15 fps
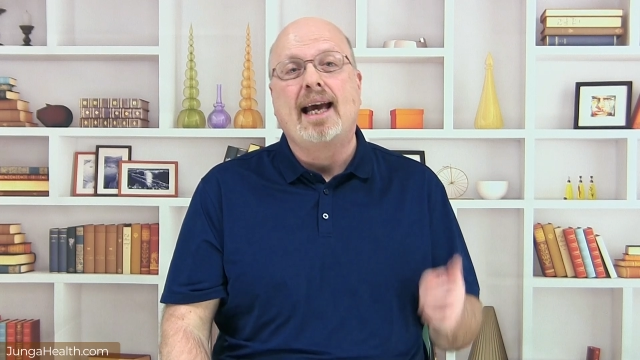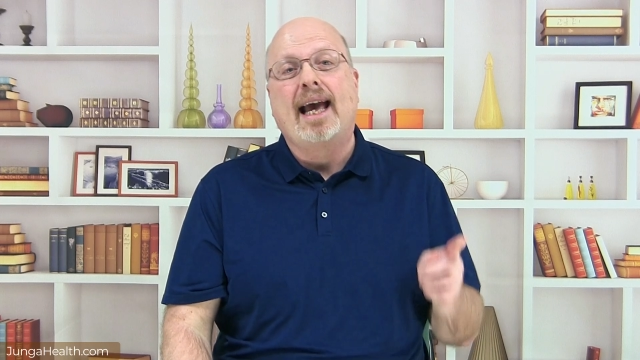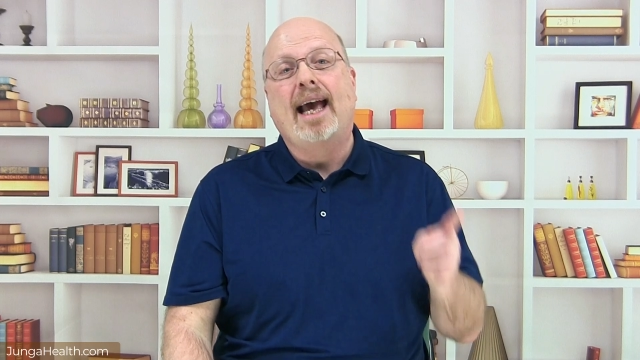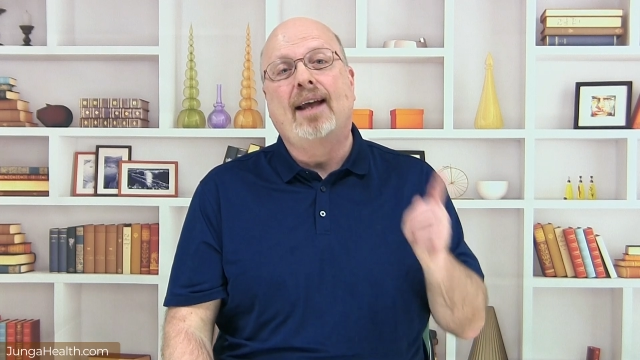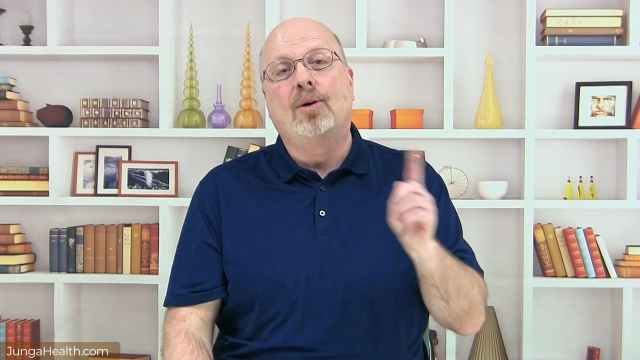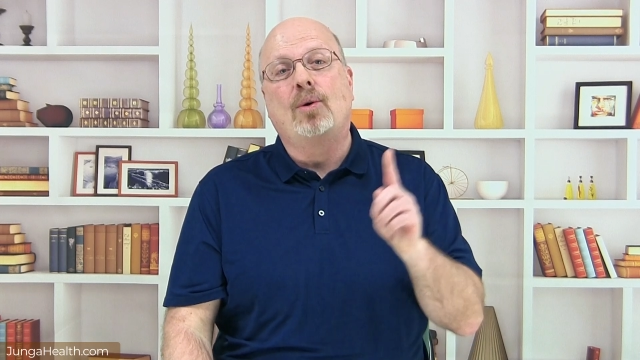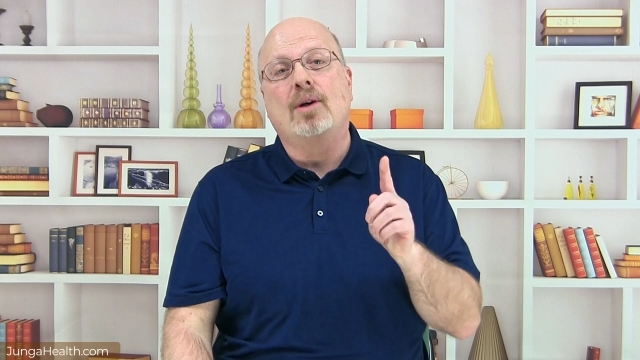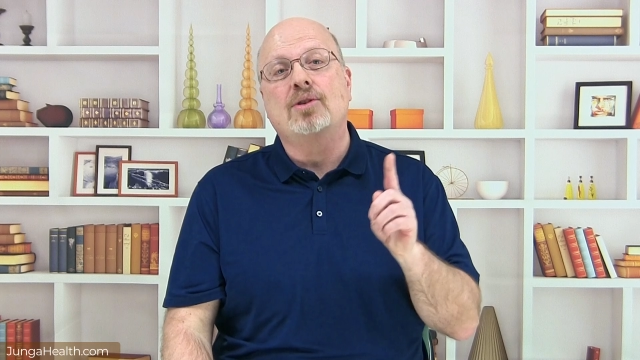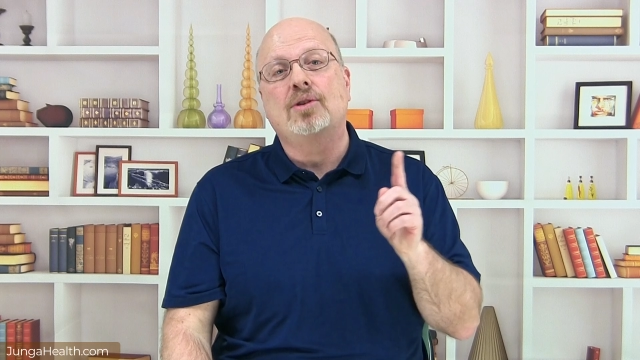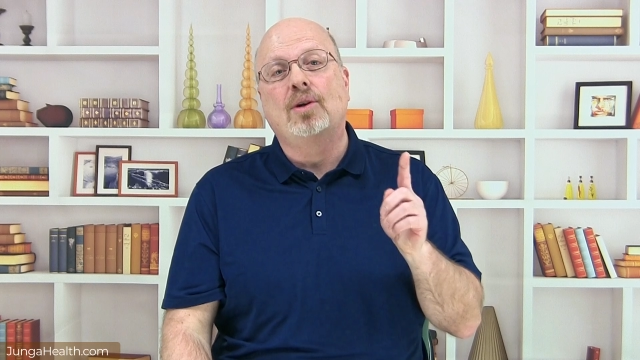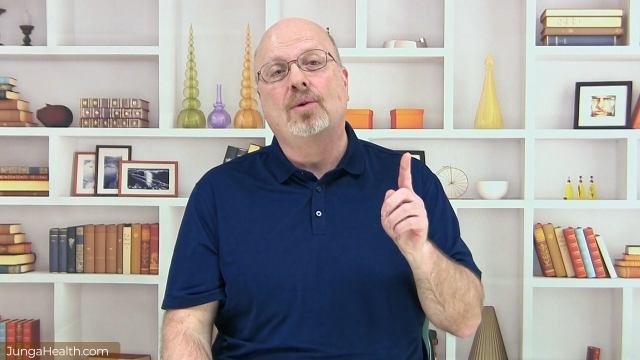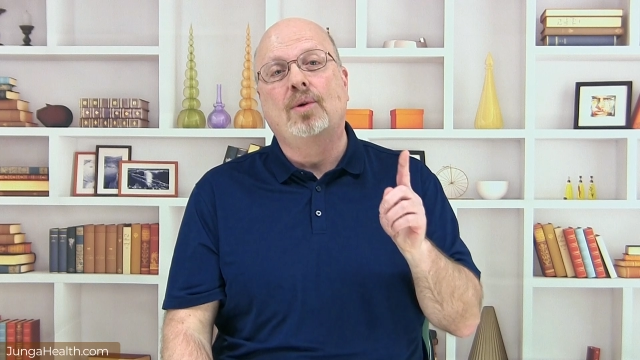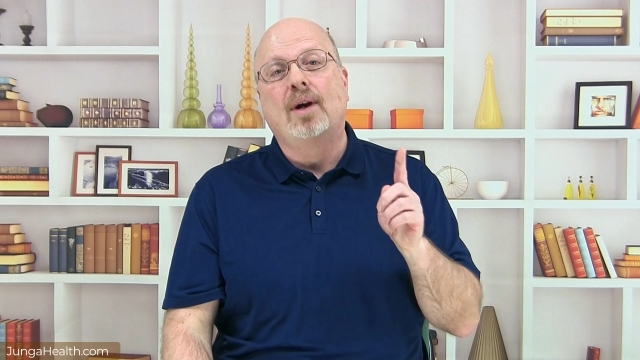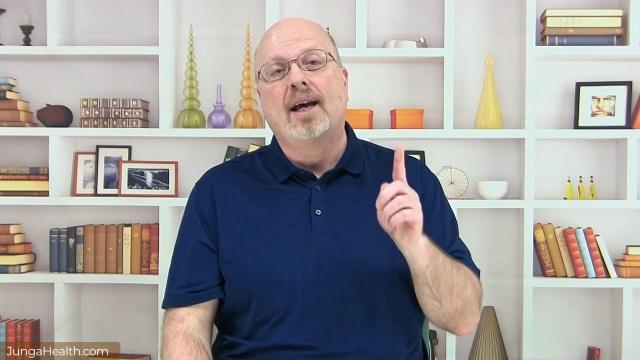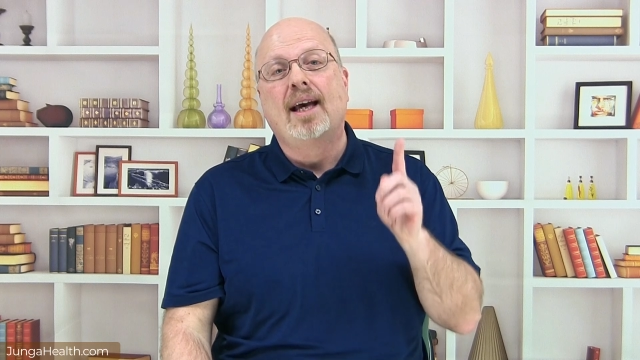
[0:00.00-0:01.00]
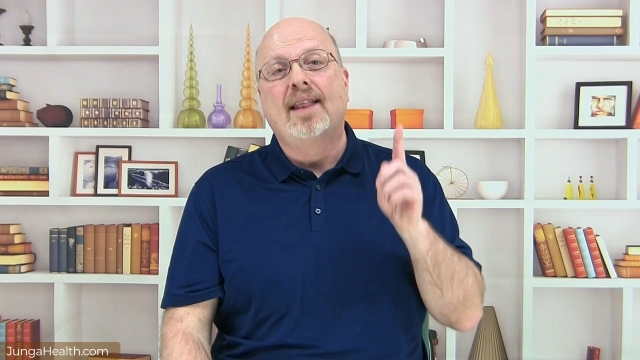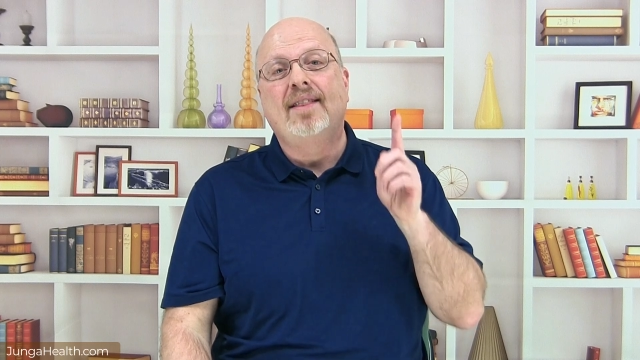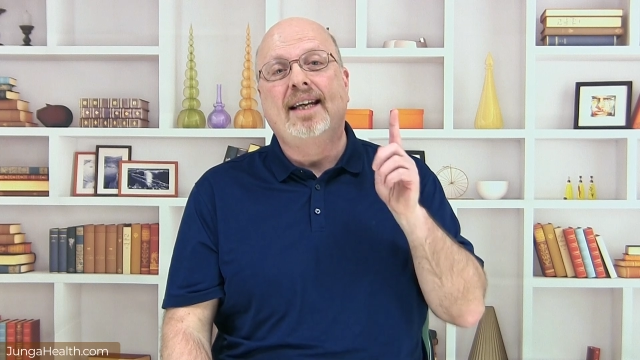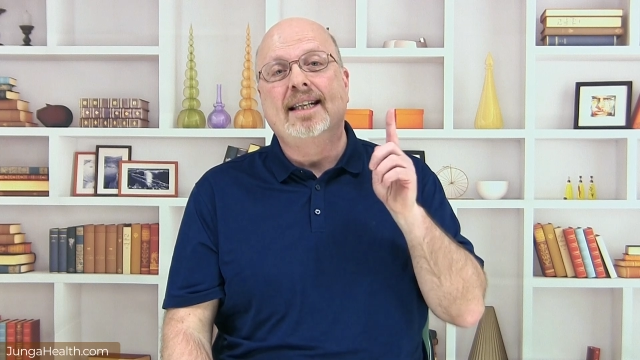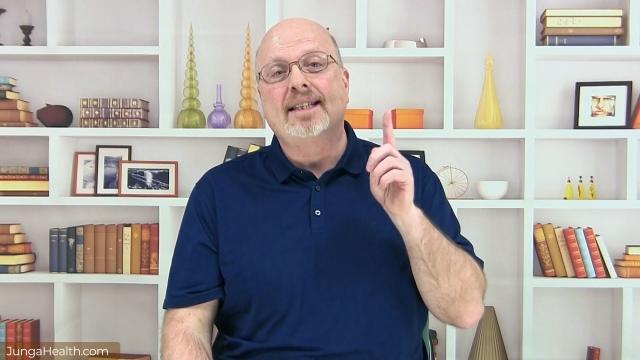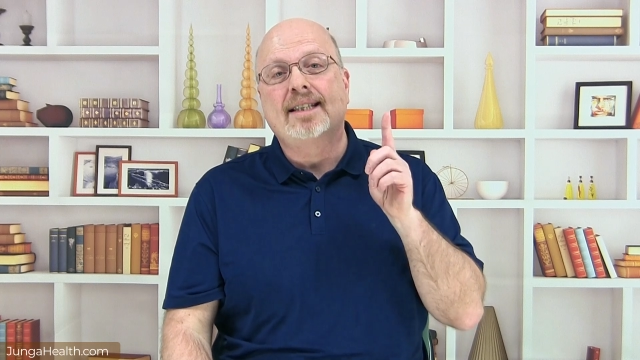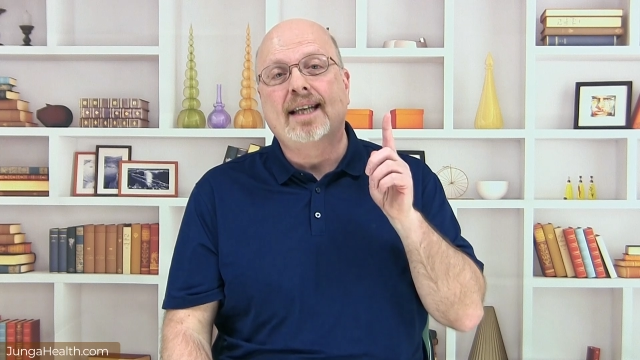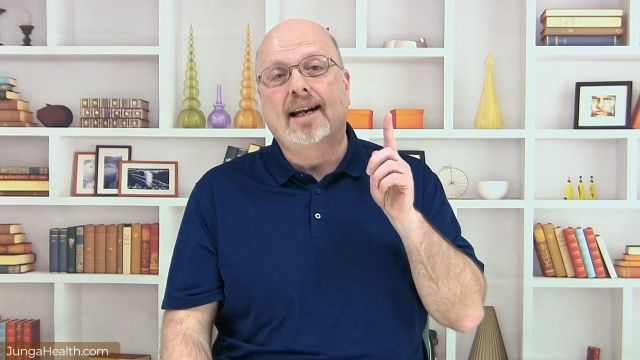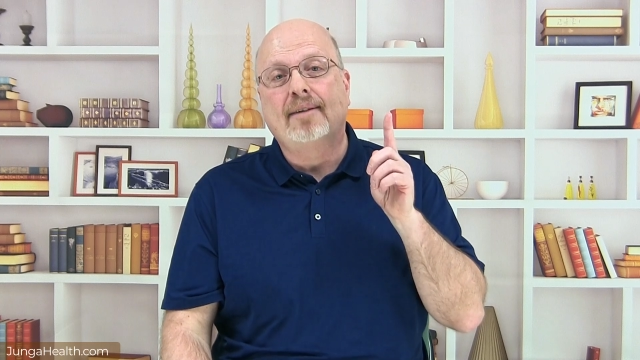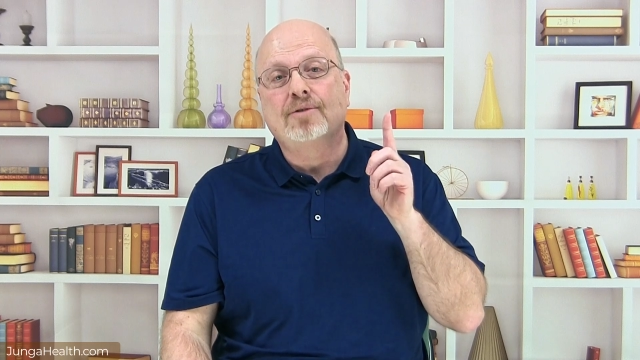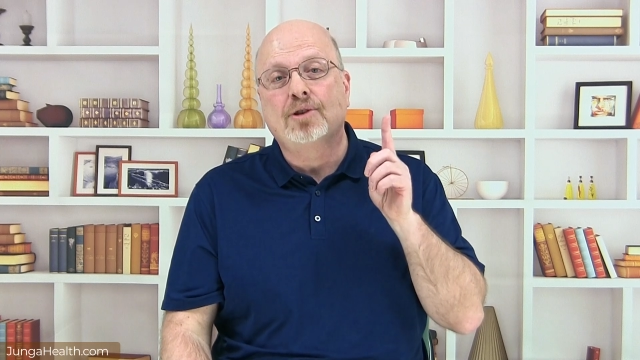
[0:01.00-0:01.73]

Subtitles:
and also the incentive